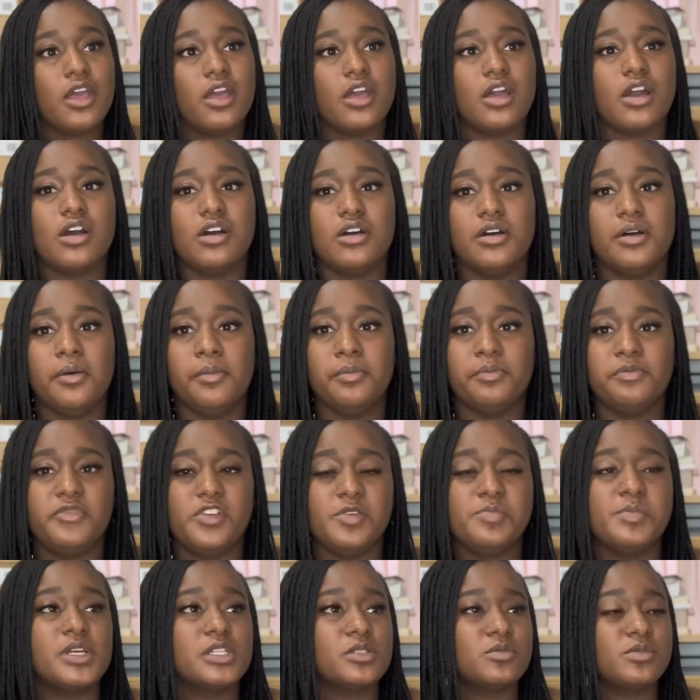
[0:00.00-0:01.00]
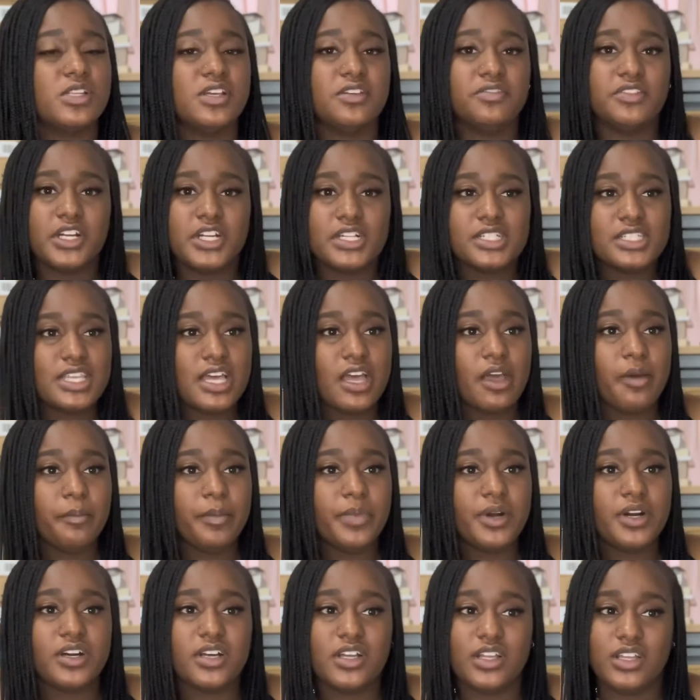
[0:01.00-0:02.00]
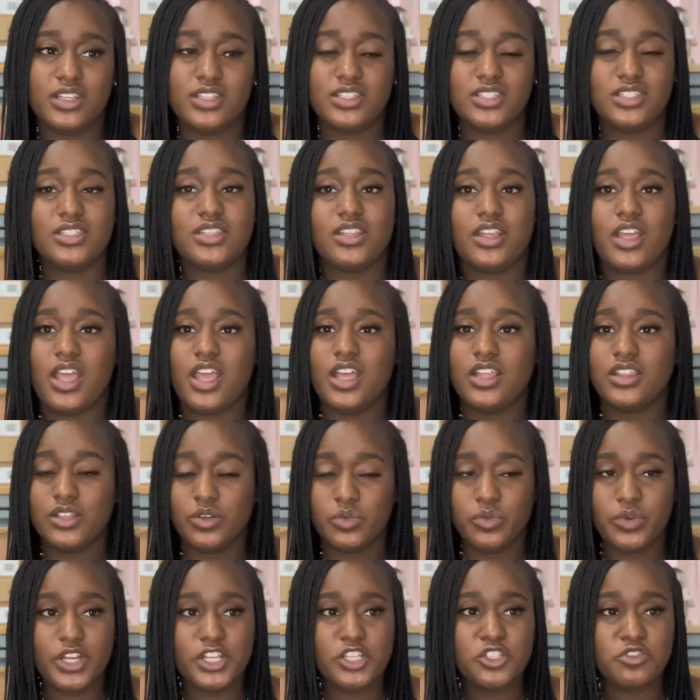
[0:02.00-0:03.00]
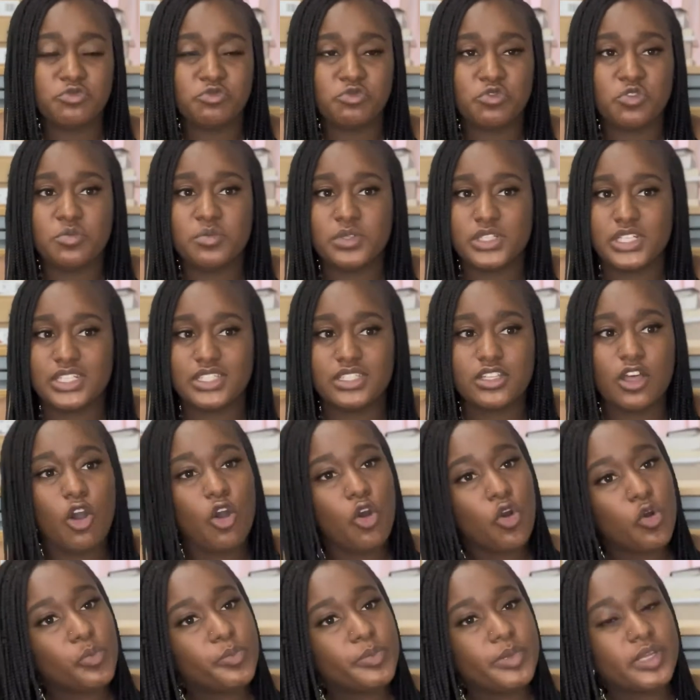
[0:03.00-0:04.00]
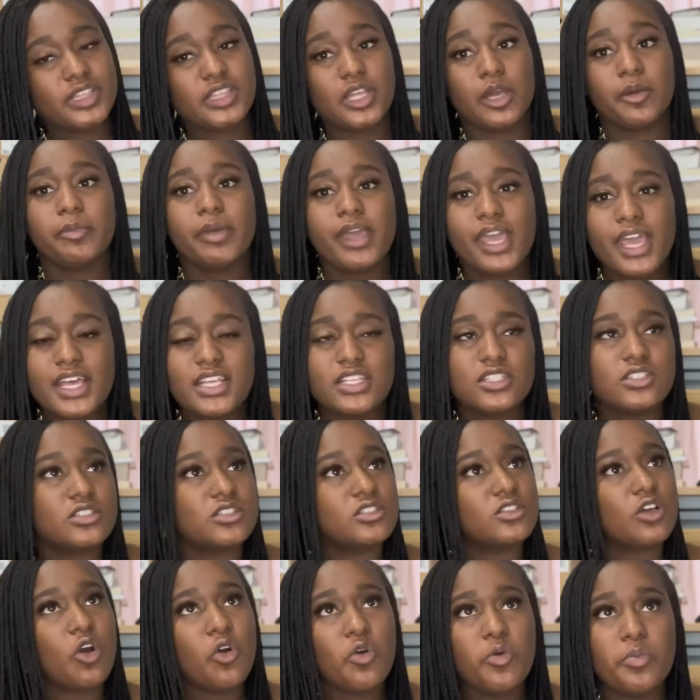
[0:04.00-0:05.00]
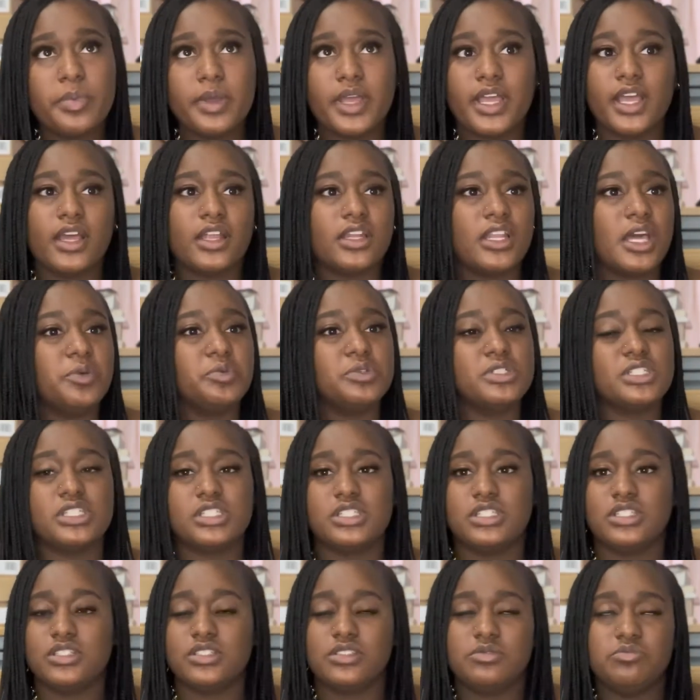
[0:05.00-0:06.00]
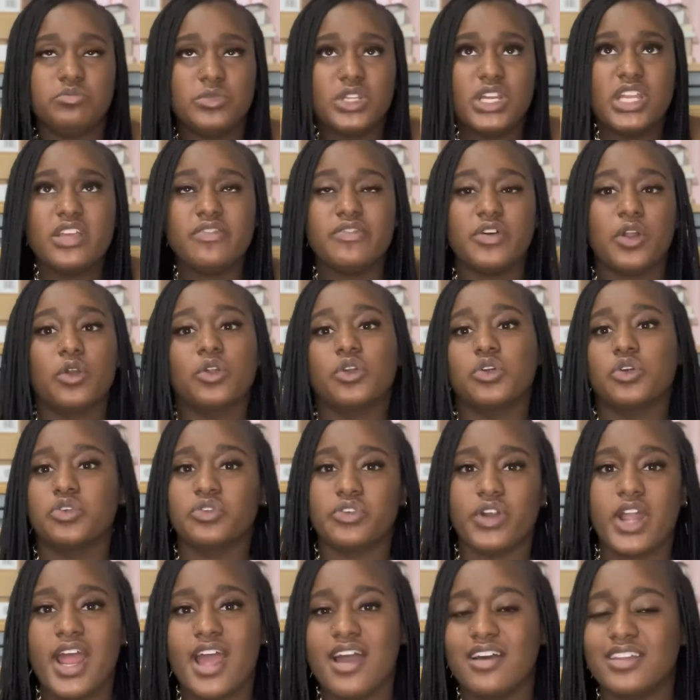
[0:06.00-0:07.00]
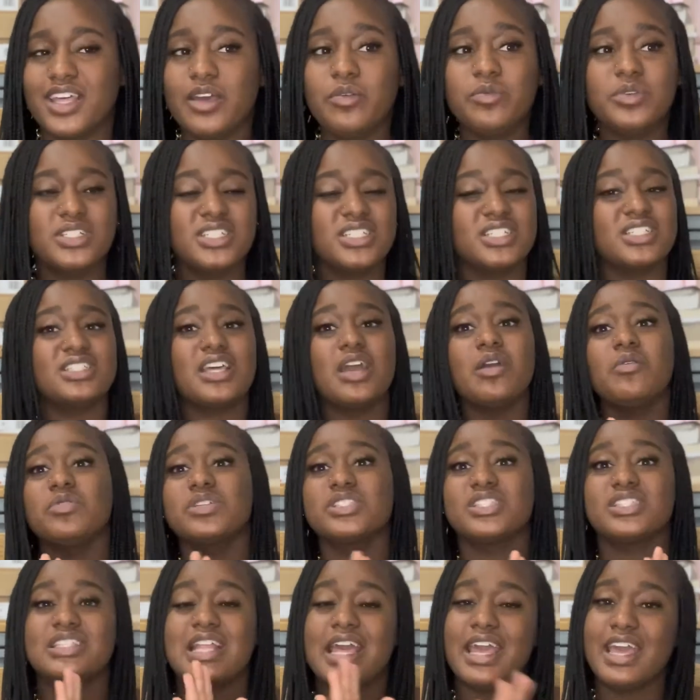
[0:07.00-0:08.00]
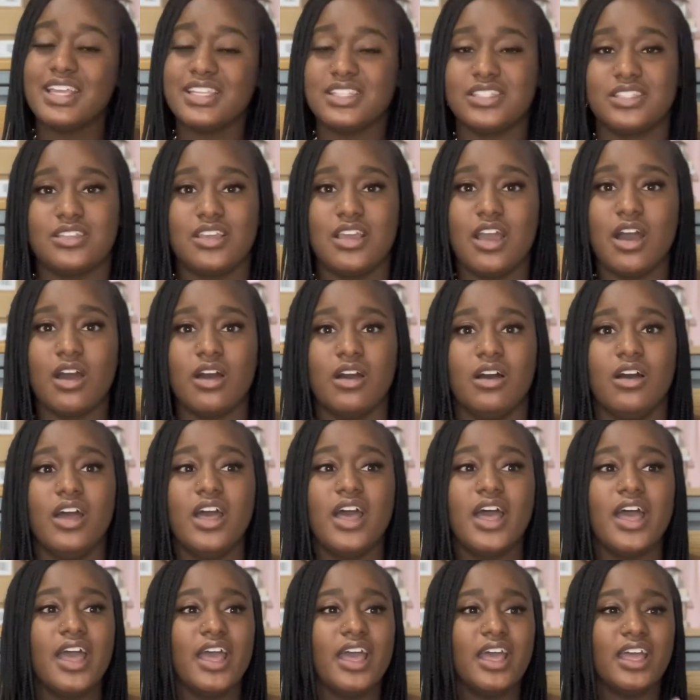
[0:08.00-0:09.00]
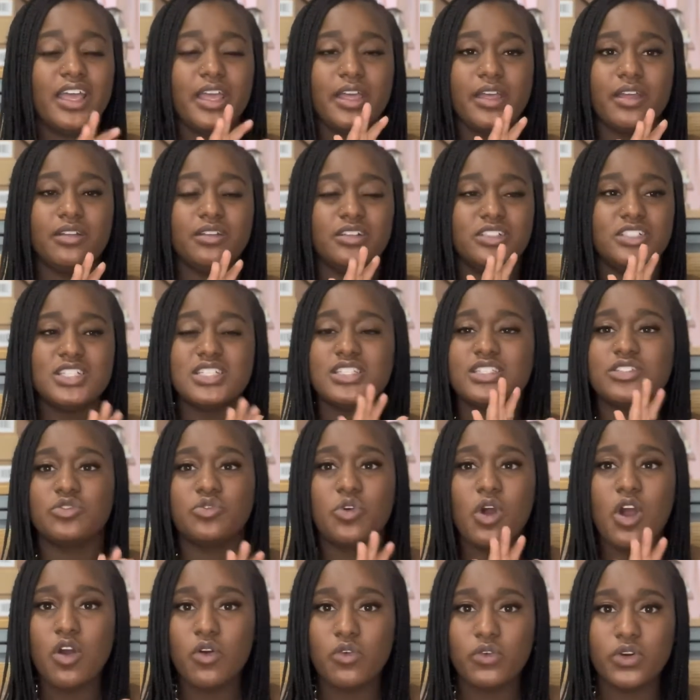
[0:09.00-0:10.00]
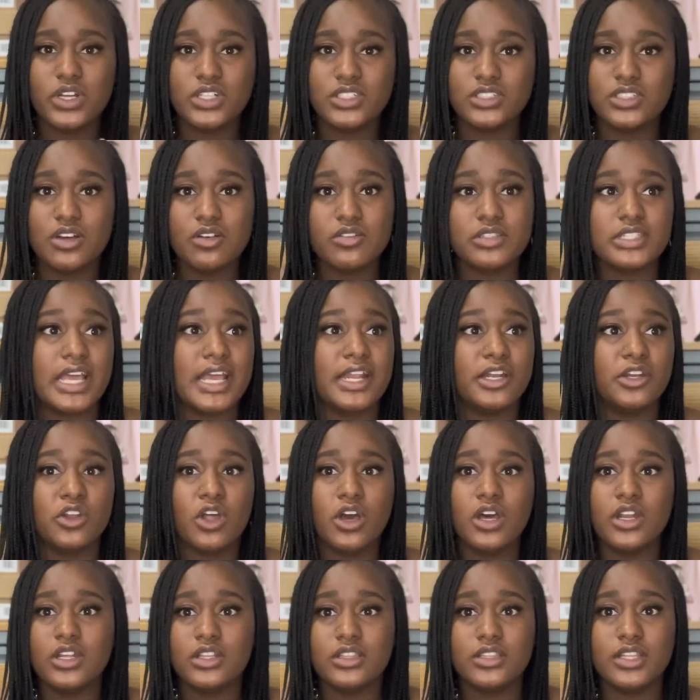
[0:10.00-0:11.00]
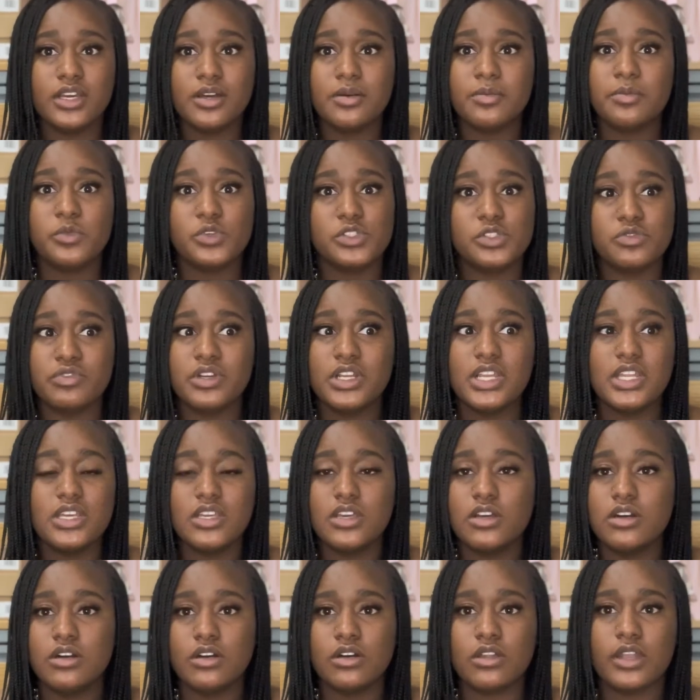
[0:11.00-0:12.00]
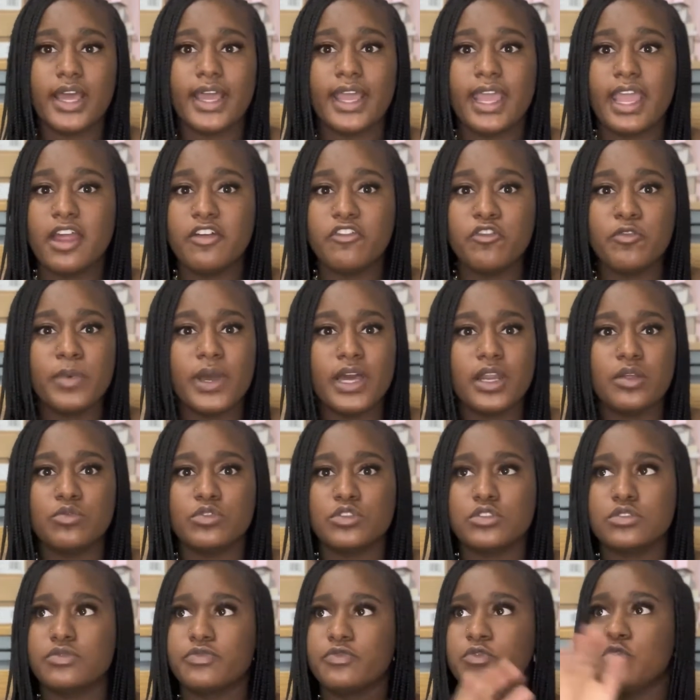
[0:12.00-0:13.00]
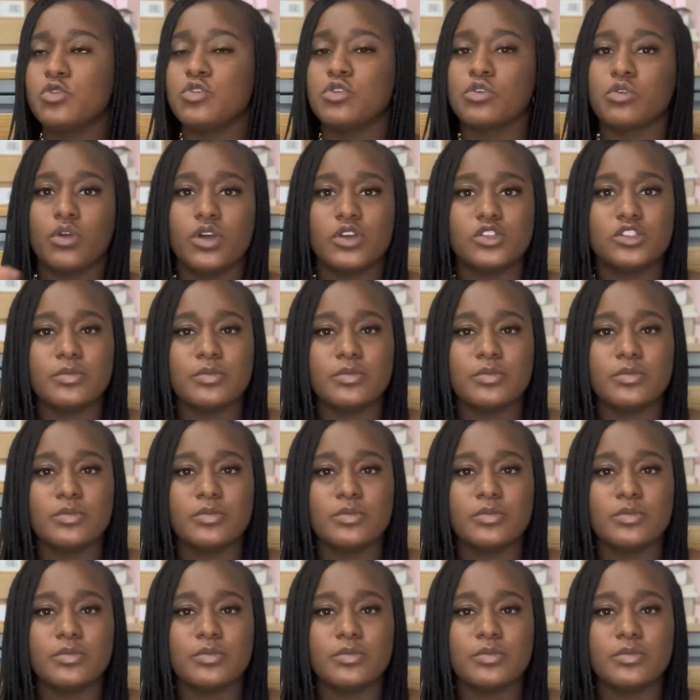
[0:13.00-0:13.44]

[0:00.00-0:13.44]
Females would leave their tampons in the restrooms just open, their pads just open. They would just leave it on the ground. It was nasty, y'all. Just grown adults, and none of them was really young. Like, everybody was full grown.